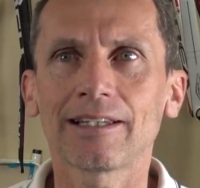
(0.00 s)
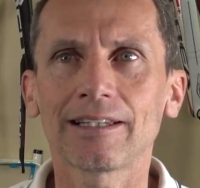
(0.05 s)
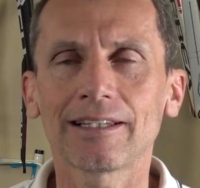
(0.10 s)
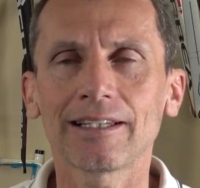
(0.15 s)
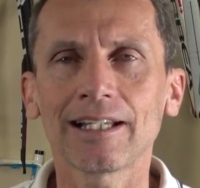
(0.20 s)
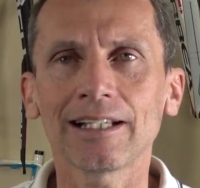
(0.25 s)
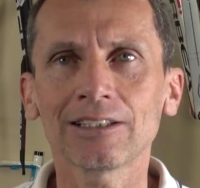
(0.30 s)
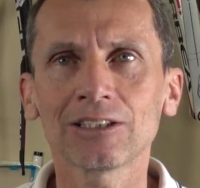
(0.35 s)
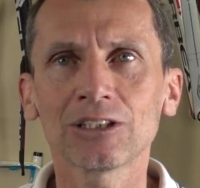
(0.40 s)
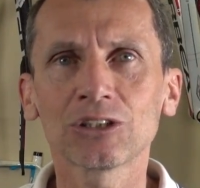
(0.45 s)

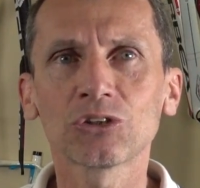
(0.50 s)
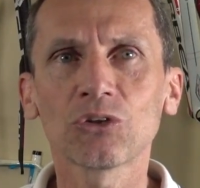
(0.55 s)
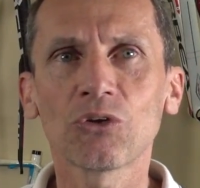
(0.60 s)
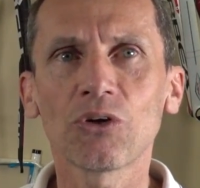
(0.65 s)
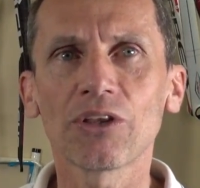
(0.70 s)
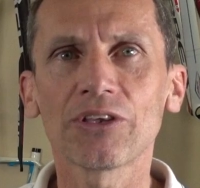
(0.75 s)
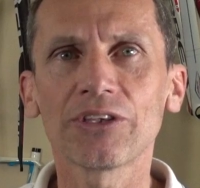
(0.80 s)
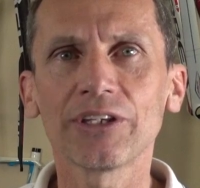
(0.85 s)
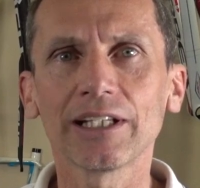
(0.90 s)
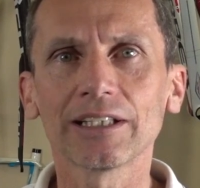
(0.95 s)
that's the sort
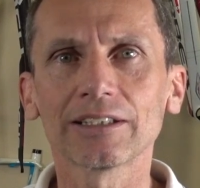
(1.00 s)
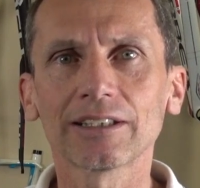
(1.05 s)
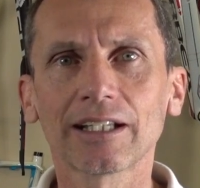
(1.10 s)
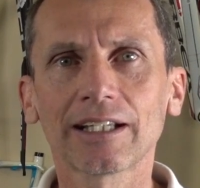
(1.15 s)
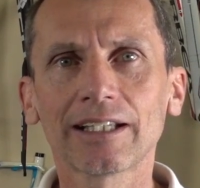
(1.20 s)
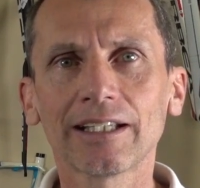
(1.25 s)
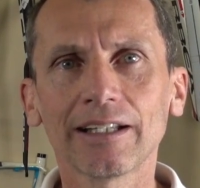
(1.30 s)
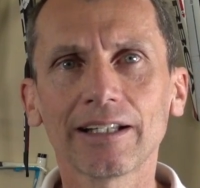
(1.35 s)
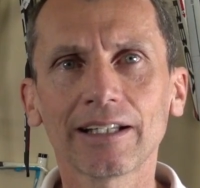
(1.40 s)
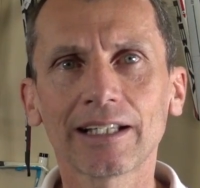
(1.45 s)
of things. Like,
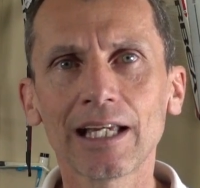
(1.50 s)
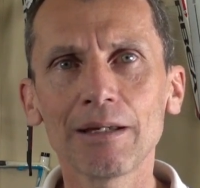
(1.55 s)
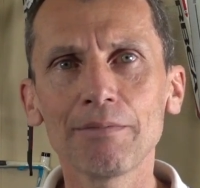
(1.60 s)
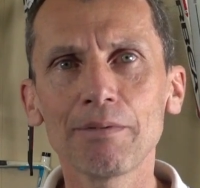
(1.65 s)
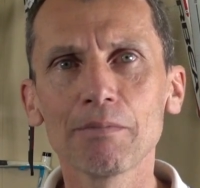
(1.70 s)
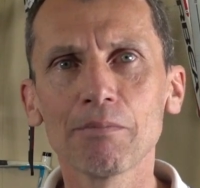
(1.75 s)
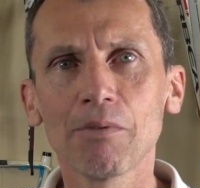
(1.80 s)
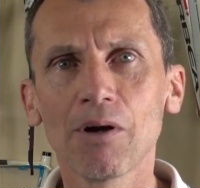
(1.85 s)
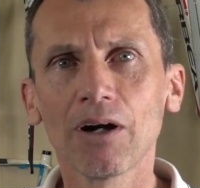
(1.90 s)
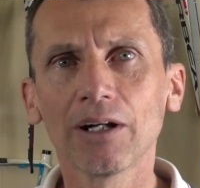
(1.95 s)
keep
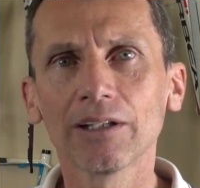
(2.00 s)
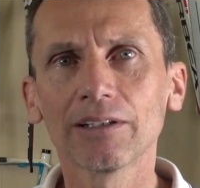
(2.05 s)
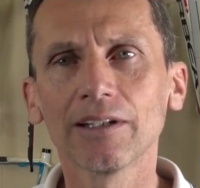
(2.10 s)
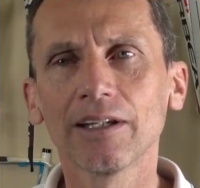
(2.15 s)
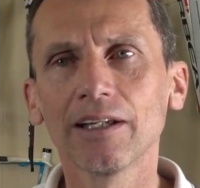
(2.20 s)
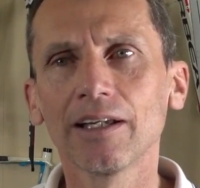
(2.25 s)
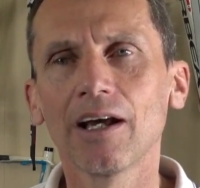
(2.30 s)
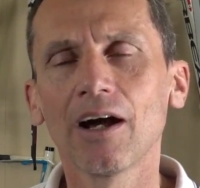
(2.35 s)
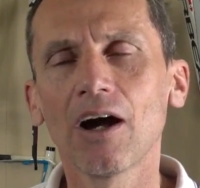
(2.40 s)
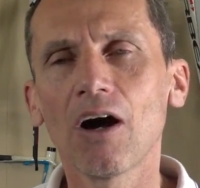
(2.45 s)
in mind,
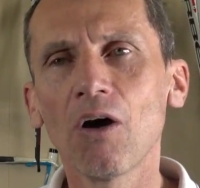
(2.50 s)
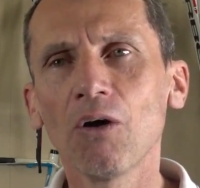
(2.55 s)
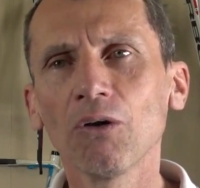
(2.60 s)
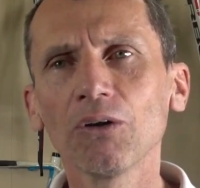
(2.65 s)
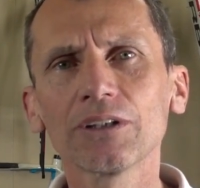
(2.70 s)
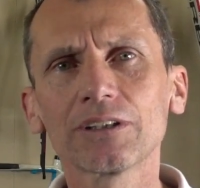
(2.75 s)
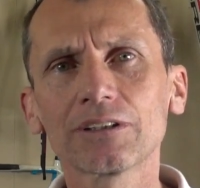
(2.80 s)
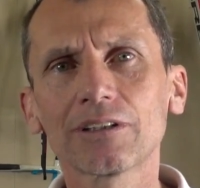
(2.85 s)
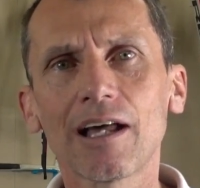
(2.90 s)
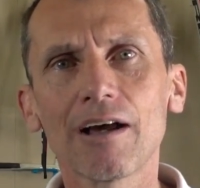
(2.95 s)

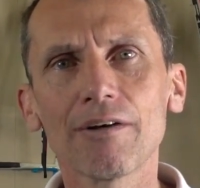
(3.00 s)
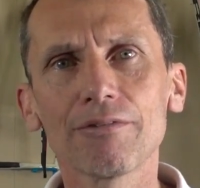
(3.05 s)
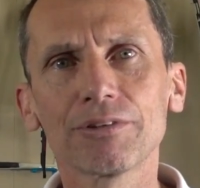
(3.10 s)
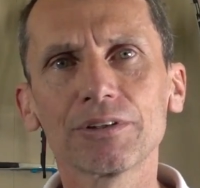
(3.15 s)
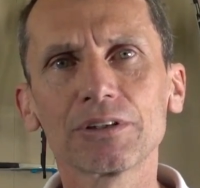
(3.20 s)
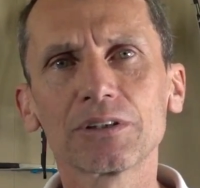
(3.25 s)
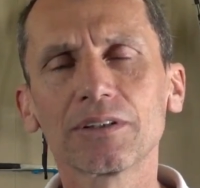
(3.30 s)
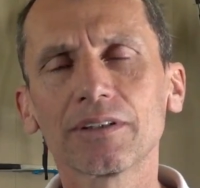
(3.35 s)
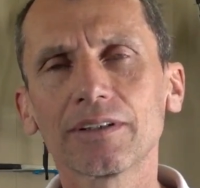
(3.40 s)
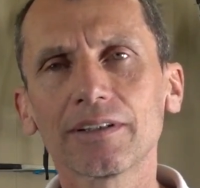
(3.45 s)
older stuff
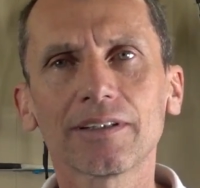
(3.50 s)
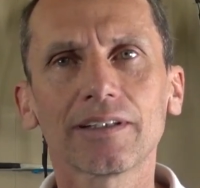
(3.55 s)
is